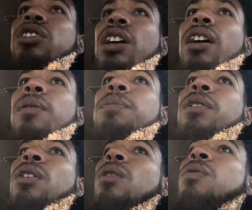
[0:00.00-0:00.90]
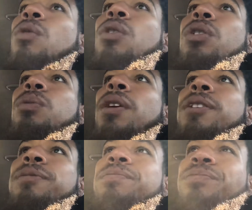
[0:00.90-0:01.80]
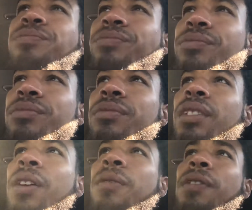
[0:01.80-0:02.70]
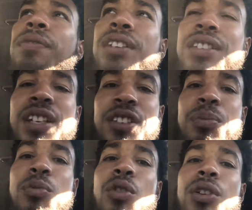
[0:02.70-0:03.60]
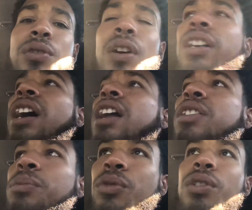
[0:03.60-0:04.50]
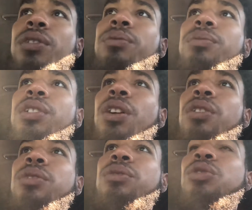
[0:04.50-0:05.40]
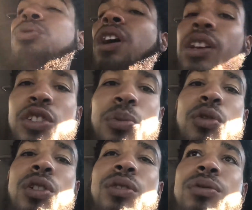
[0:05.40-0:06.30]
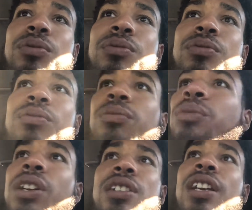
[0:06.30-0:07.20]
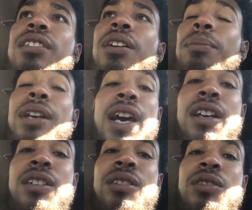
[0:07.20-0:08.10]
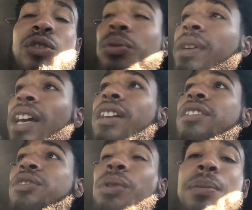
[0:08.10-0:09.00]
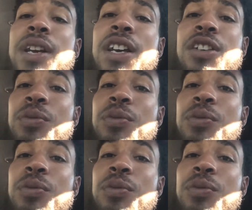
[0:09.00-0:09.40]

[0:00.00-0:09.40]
job for what? 50 cents more, a dollar more, you know, $2 more. What is that? A banana, 2 bananas, 3 bananas,